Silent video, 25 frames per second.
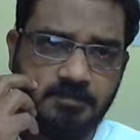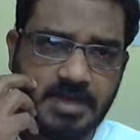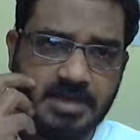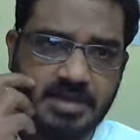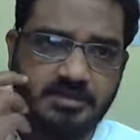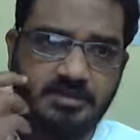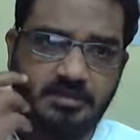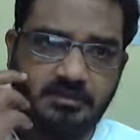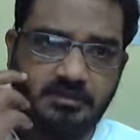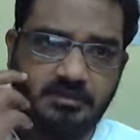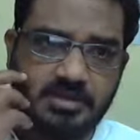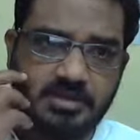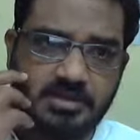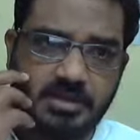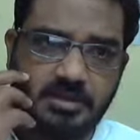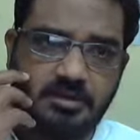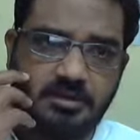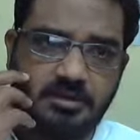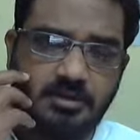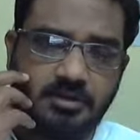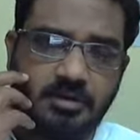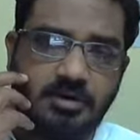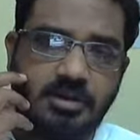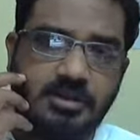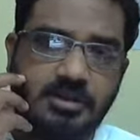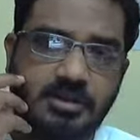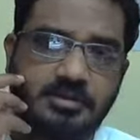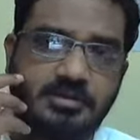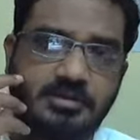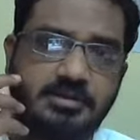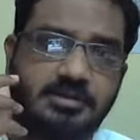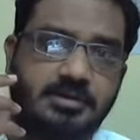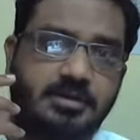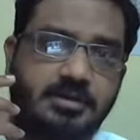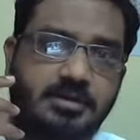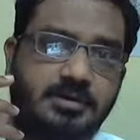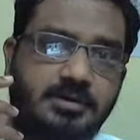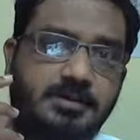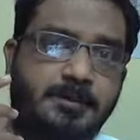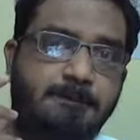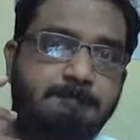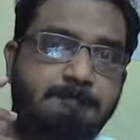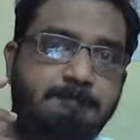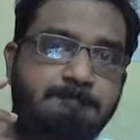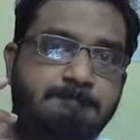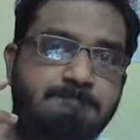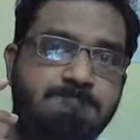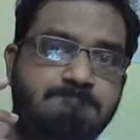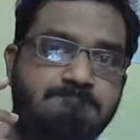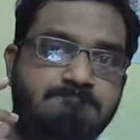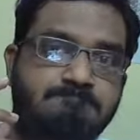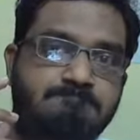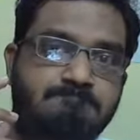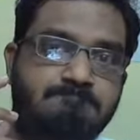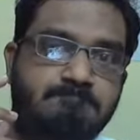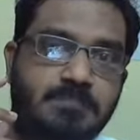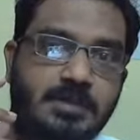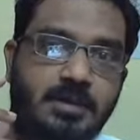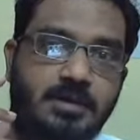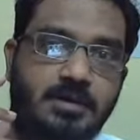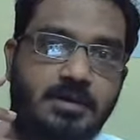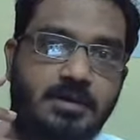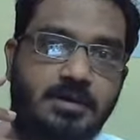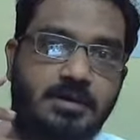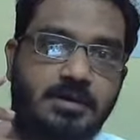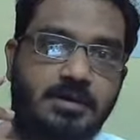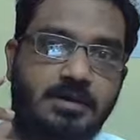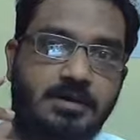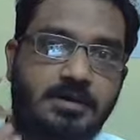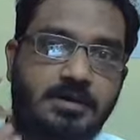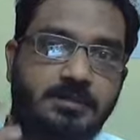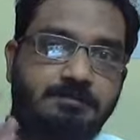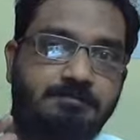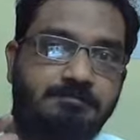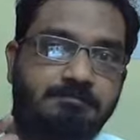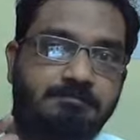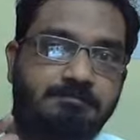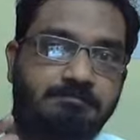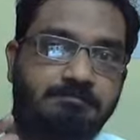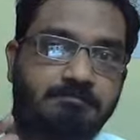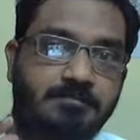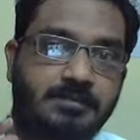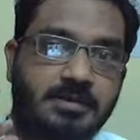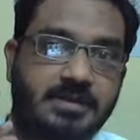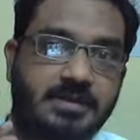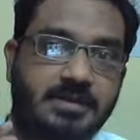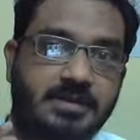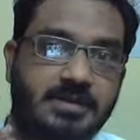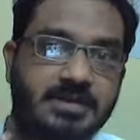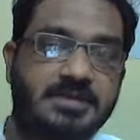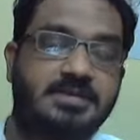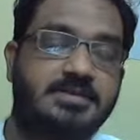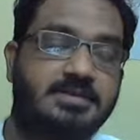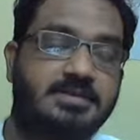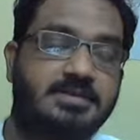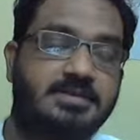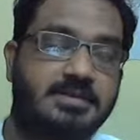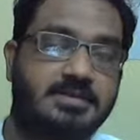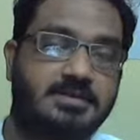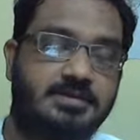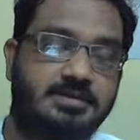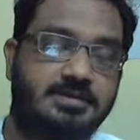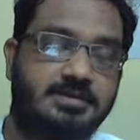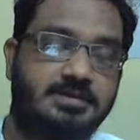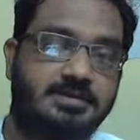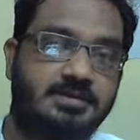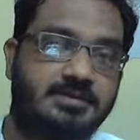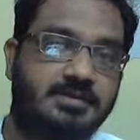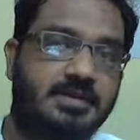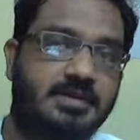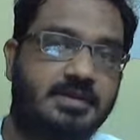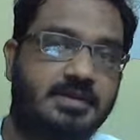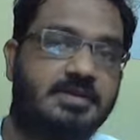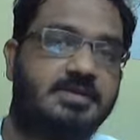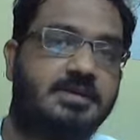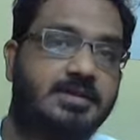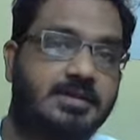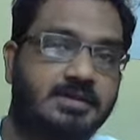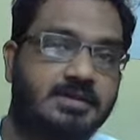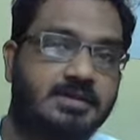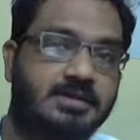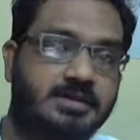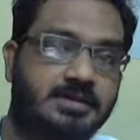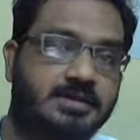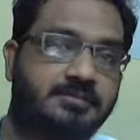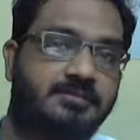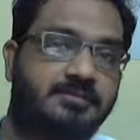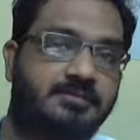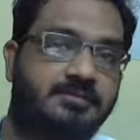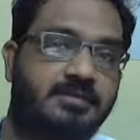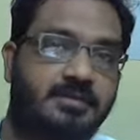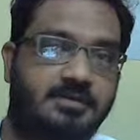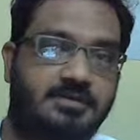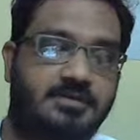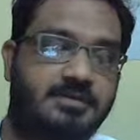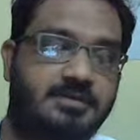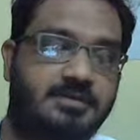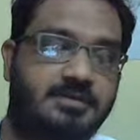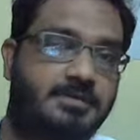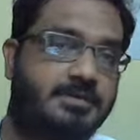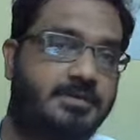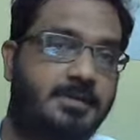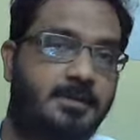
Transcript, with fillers: matter which I call as uh, uh, instinct is entirely different